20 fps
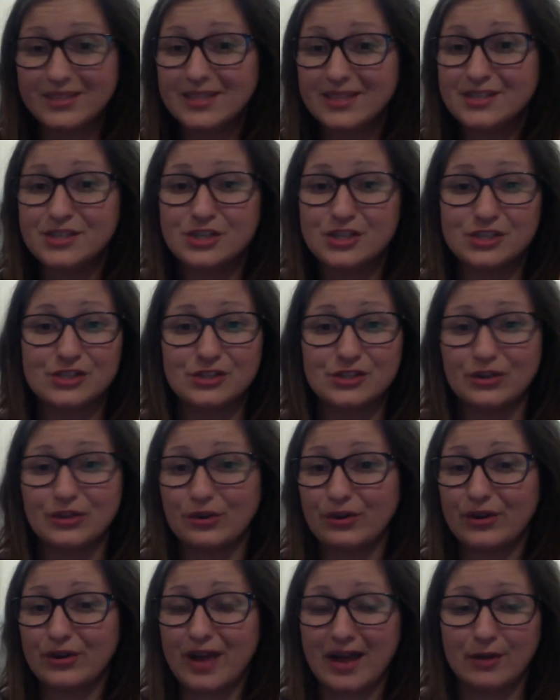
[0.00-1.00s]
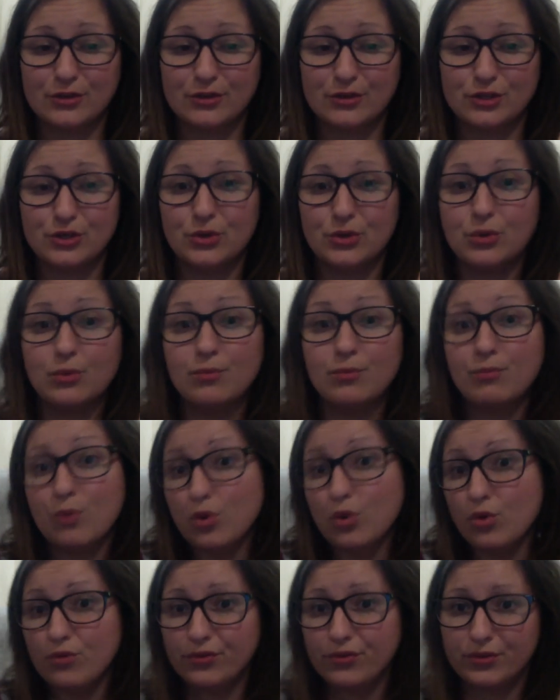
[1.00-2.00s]
just learn how to
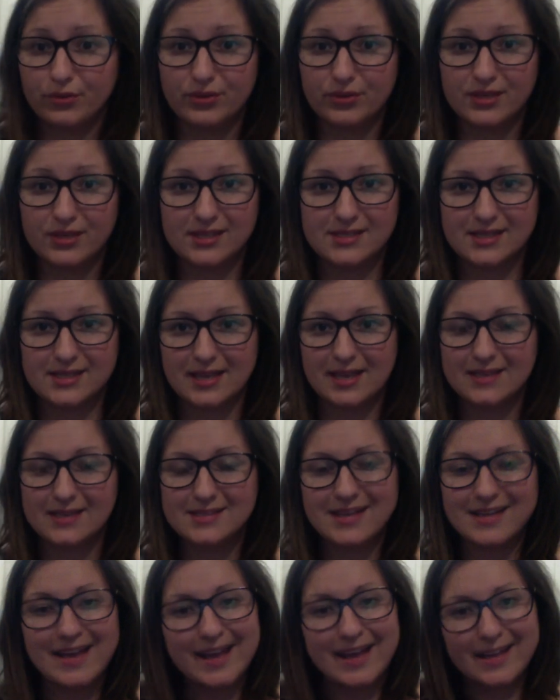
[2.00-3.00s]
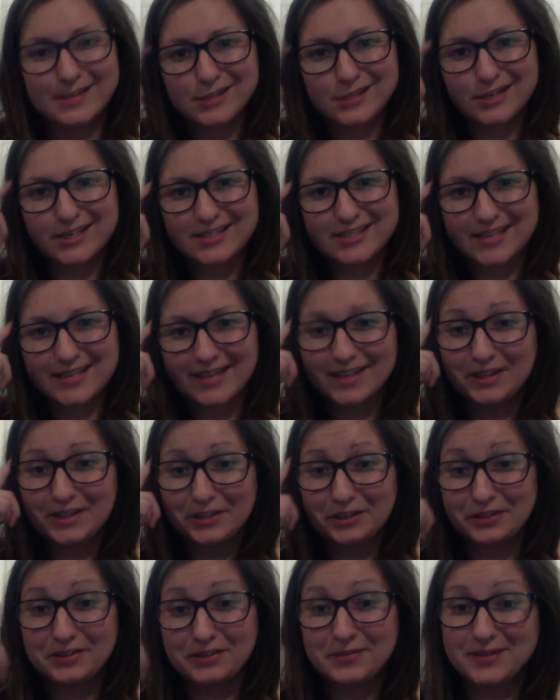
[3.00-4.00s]
move through these things. It's going to take a
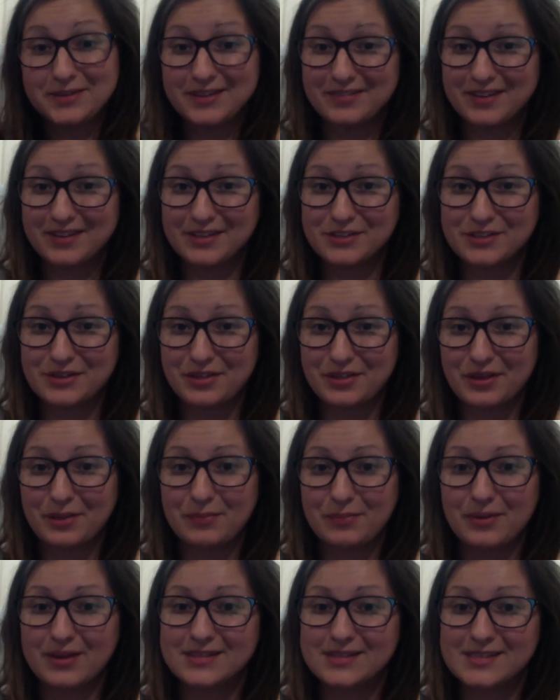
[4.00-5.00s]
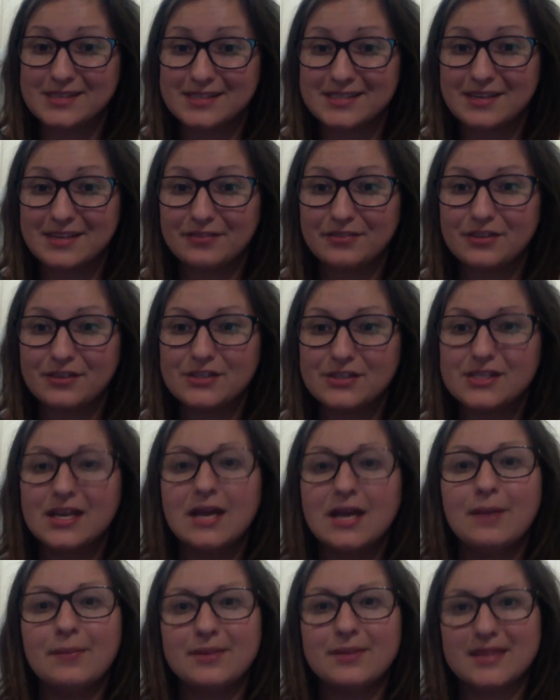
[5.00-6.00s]
little bit of extra thought process at first,
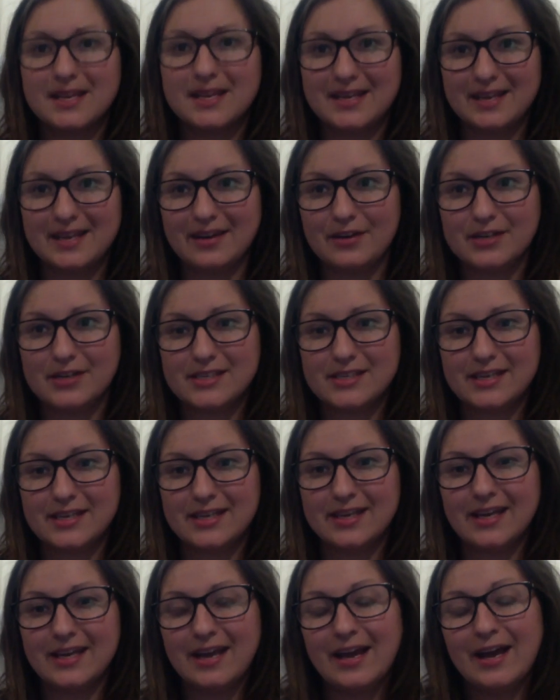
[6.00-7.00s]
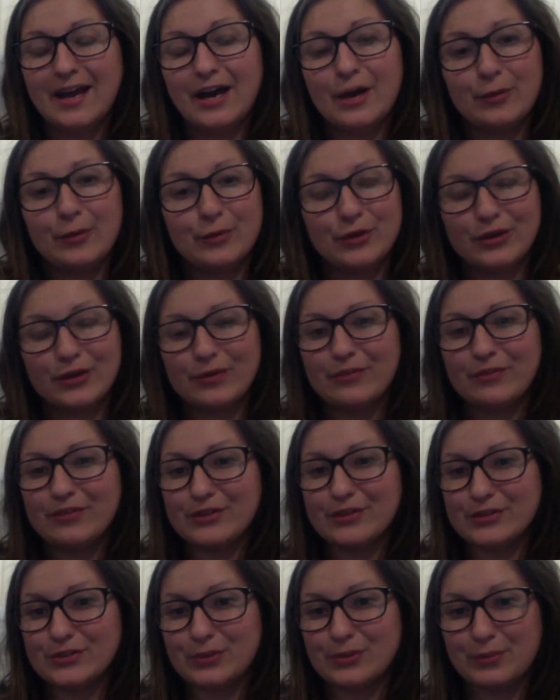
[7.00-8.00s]
but then guaranteed you're going to feel so